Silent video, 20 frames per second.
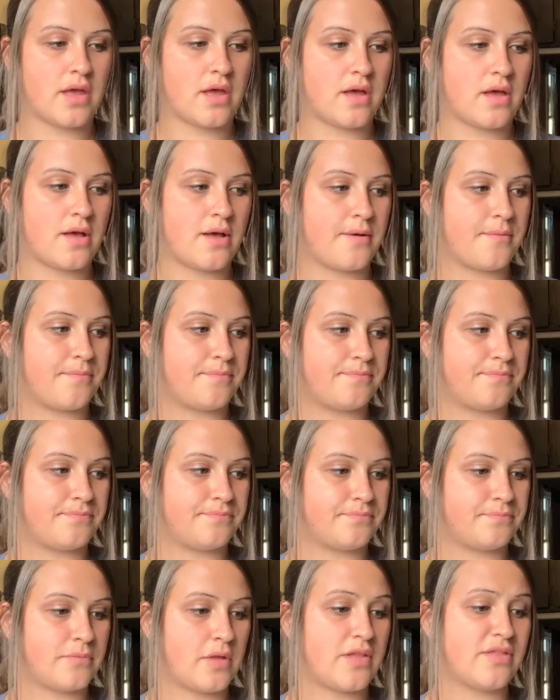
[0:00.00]
um,
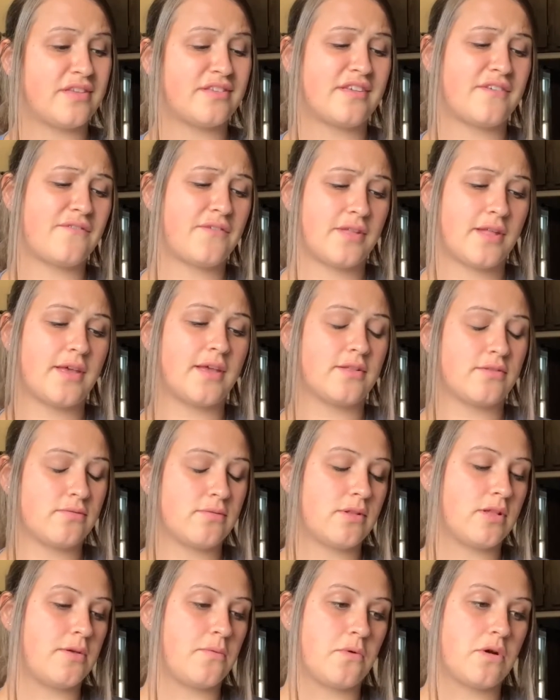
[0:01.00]
unless I feel like it's
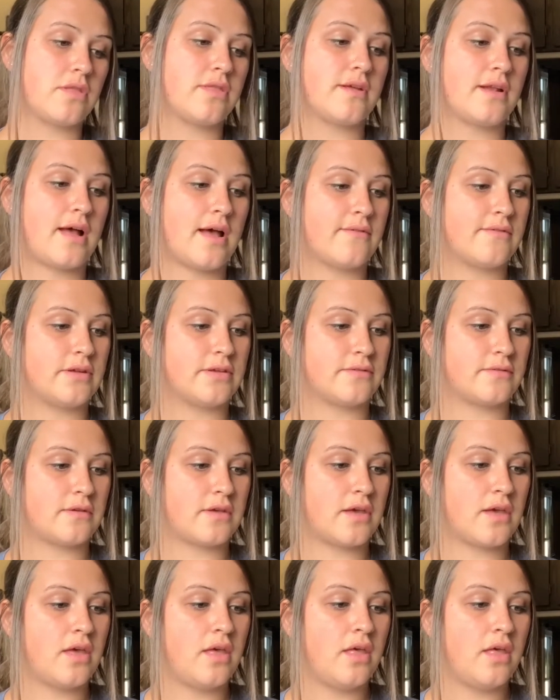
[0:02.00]
really worth it, obviously.